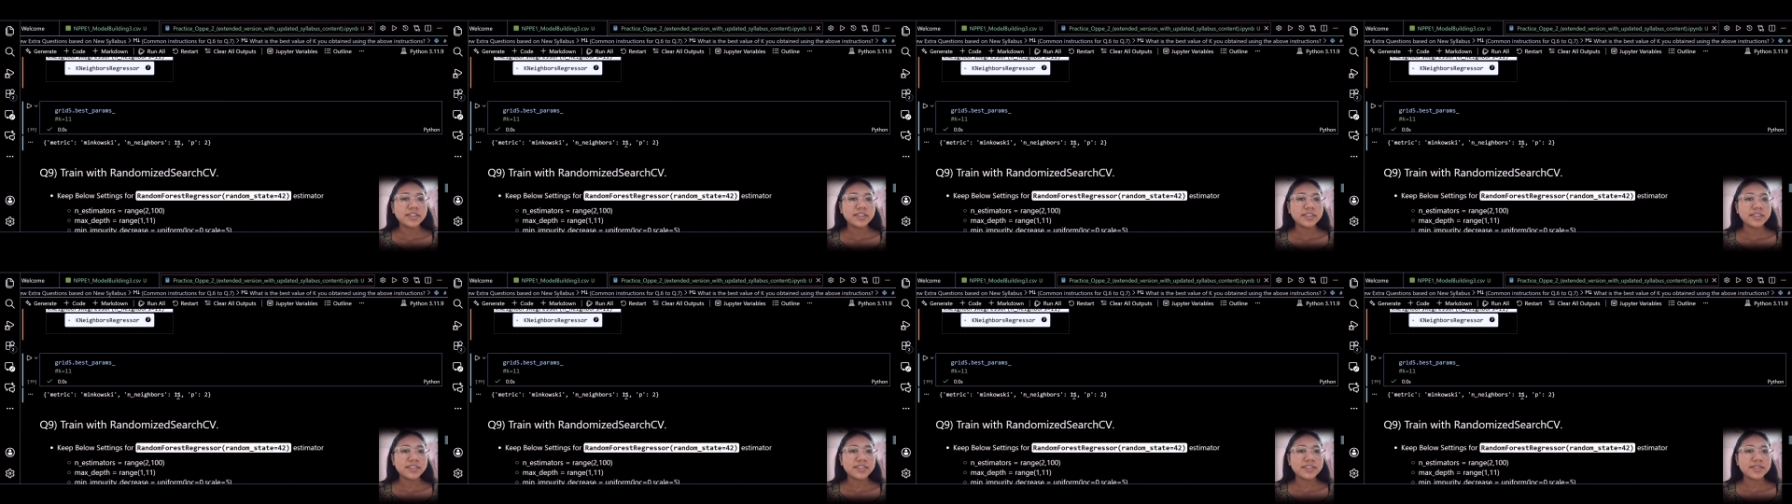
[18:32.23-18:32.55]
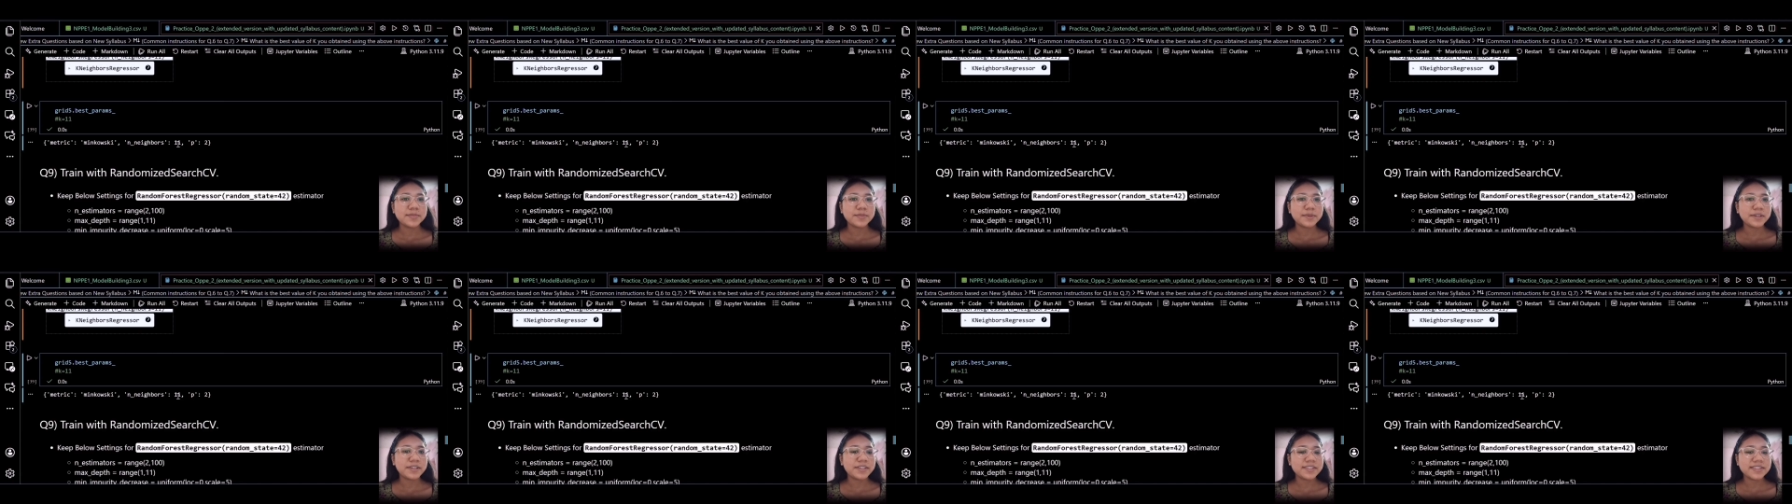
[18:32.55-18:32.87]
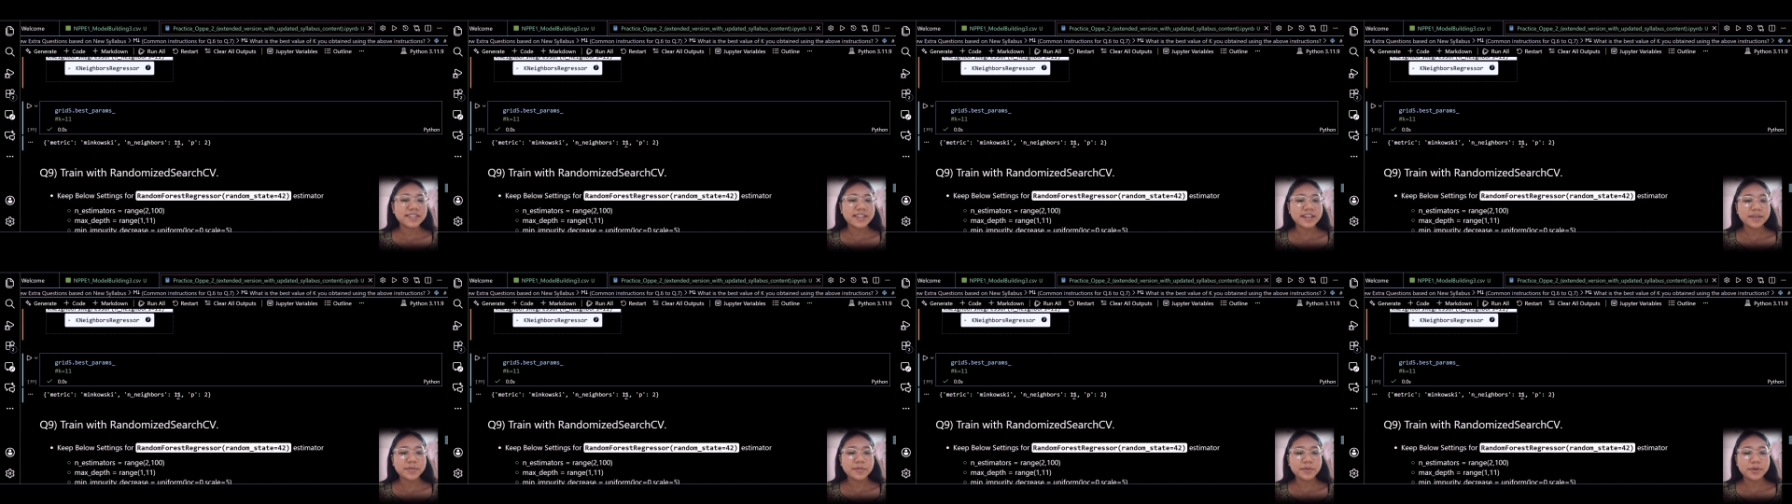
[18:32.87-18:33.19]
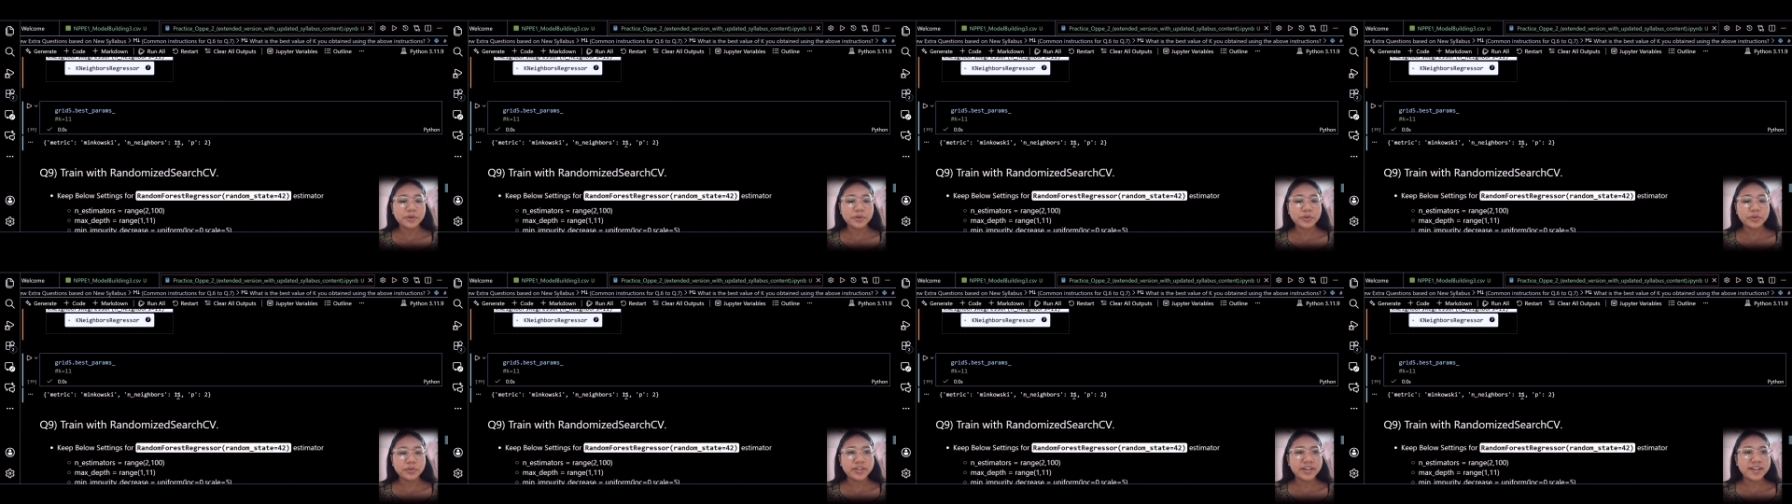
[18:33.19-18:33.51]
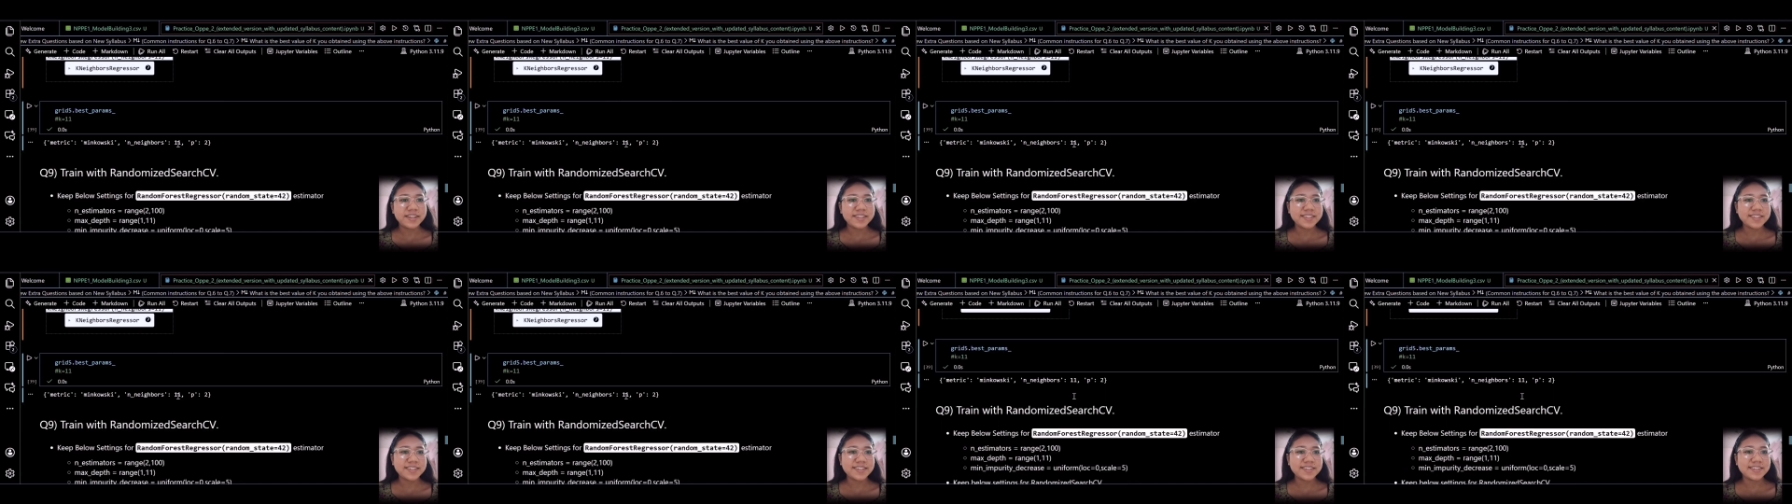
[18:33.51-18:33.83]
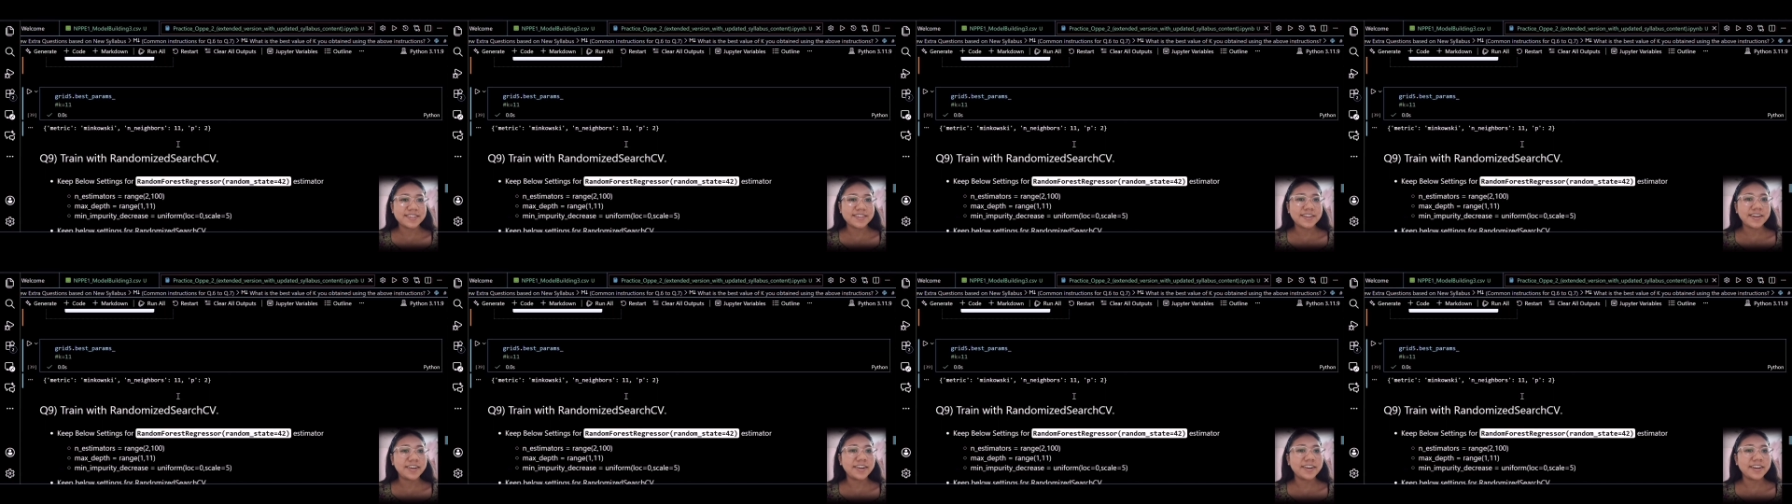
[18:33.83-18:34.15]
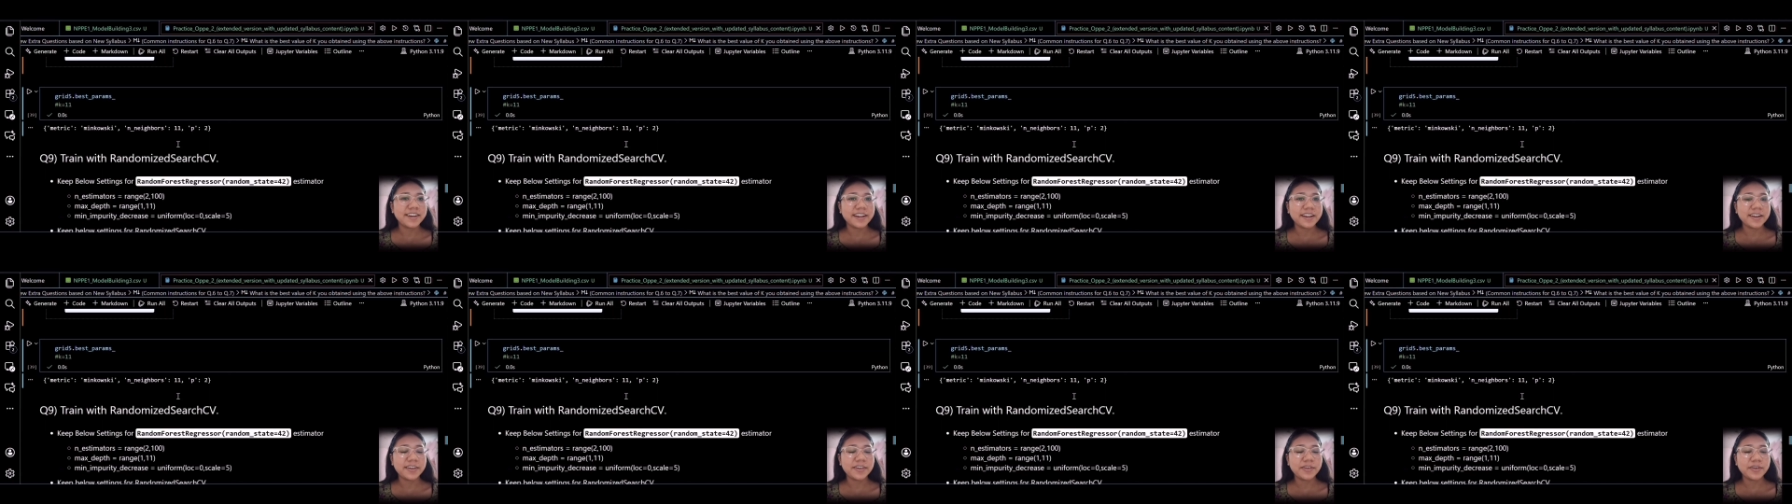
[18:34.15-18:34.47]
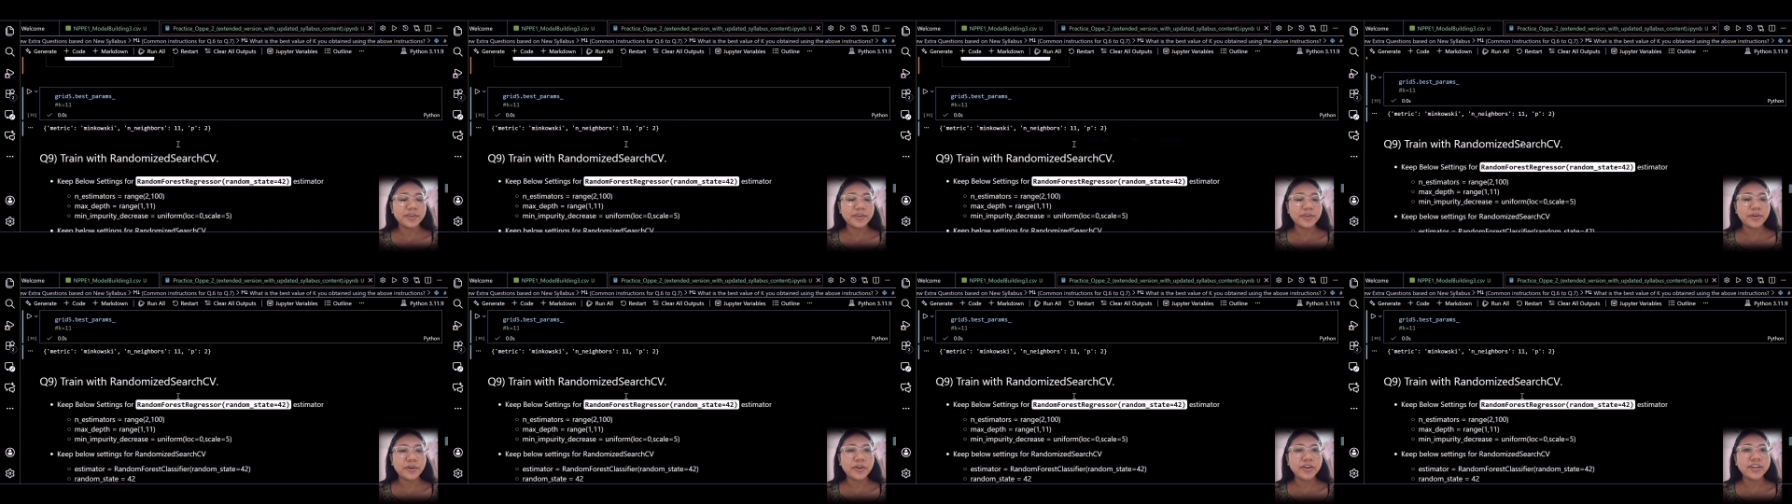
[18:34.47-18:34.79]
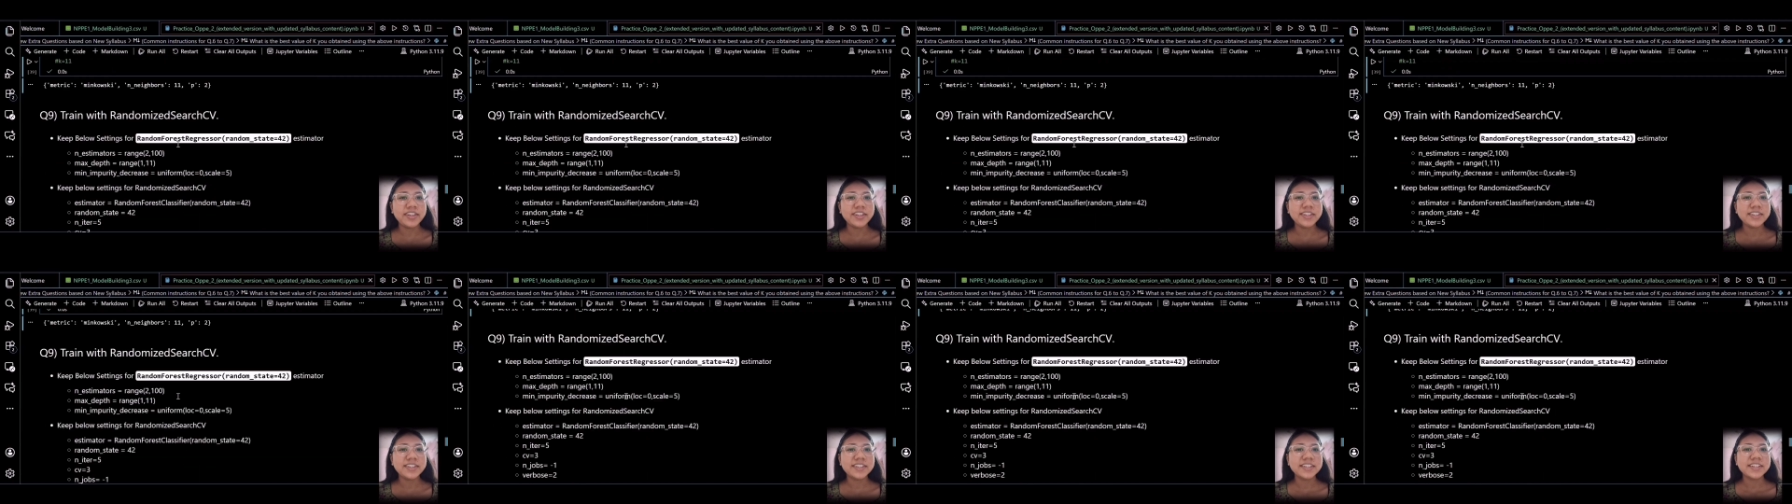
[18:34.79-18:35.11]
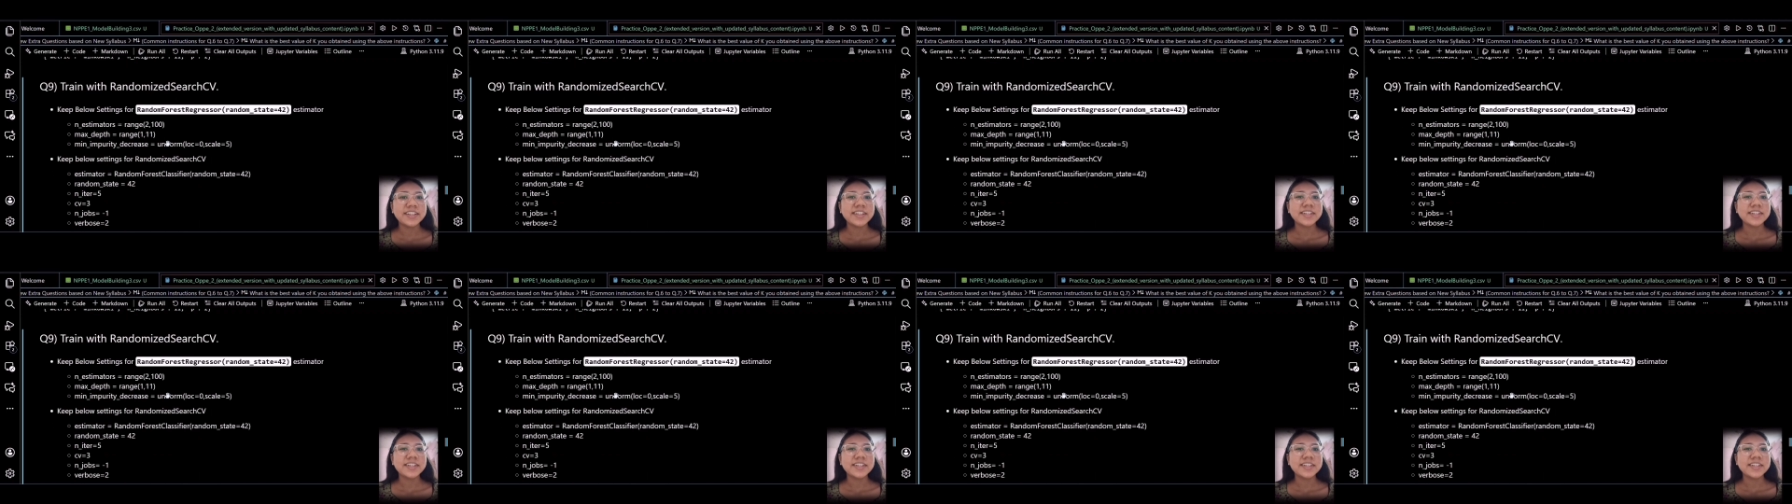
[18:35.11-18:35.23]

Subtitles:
this, please let me know the answers are correct or not.